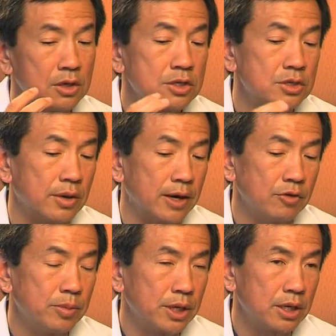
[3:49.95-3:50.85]
So
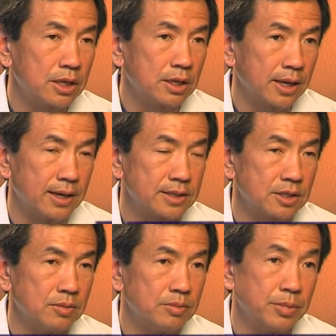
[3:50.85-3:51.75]
everybody has
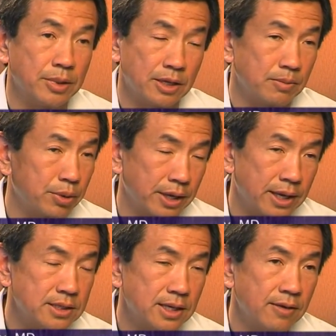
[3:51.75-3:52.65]
them, but
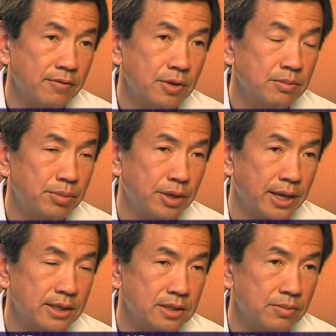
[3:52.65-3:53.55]
plants have them,
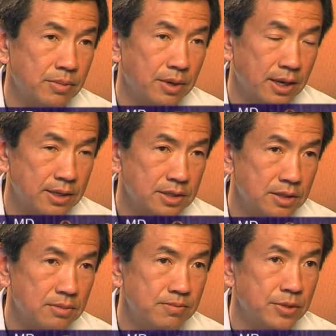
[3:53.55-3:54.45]
plankton has
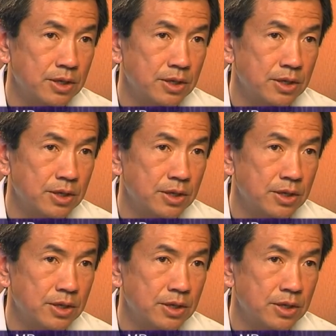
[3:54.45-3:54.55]
them,